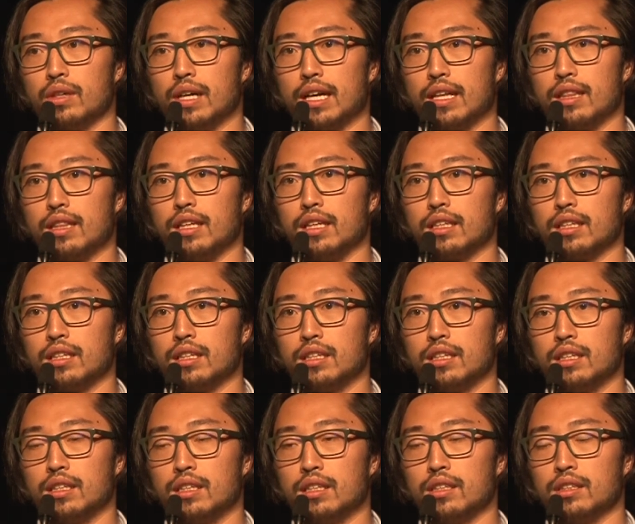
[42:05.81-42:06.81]
I think
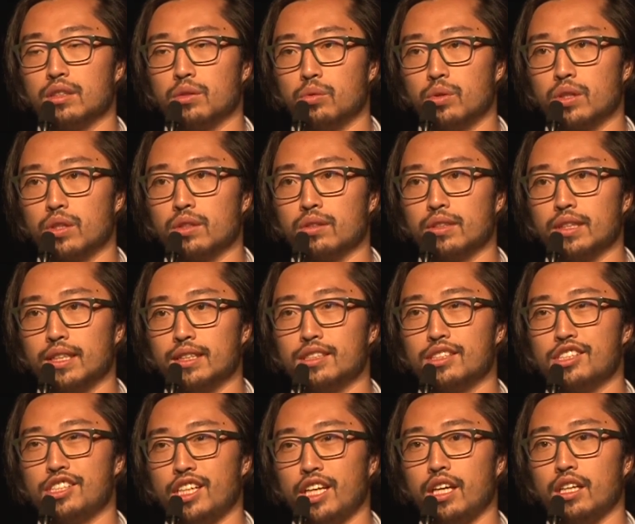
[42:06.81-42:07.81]
the world is
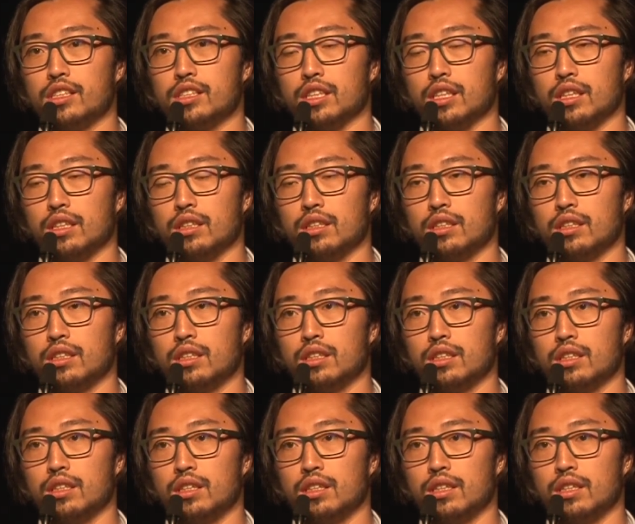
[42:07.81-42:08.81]
changing,
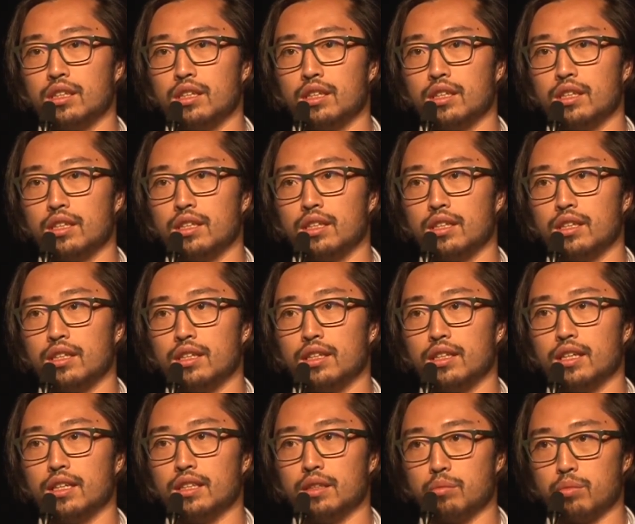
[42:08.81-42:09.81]

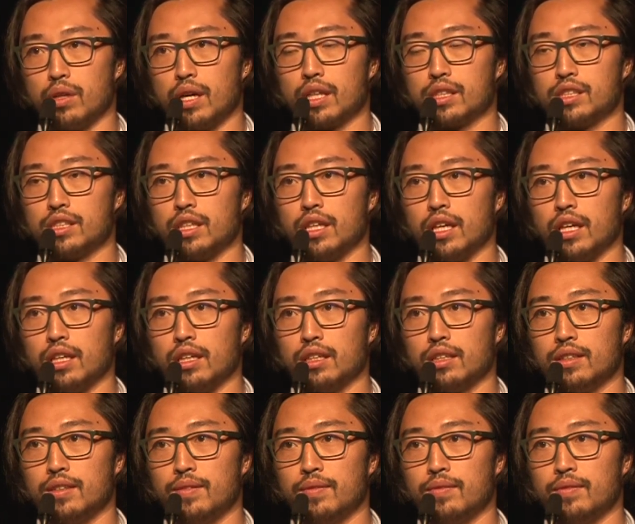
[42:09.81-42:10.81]
and the blockchain
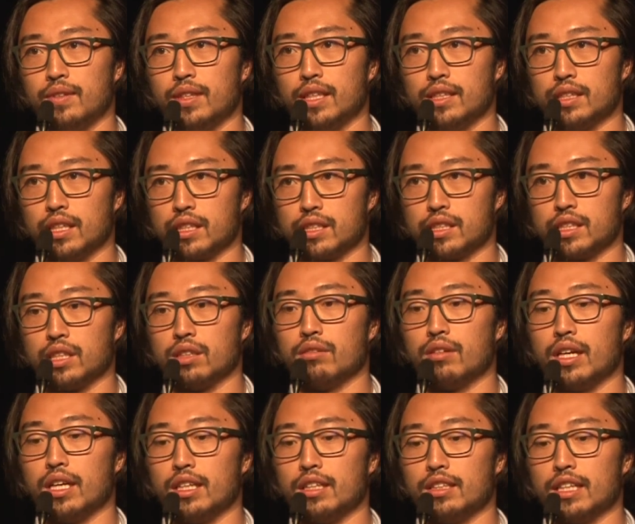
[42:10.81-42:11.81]
is
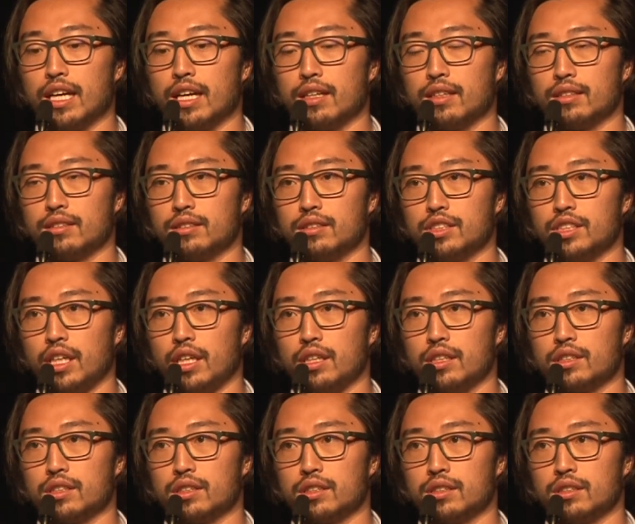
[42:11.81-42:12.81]
accelerating that
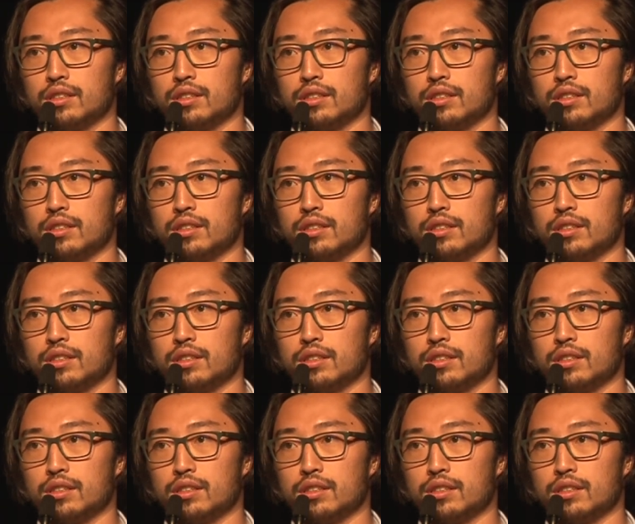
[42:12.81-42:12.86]
change.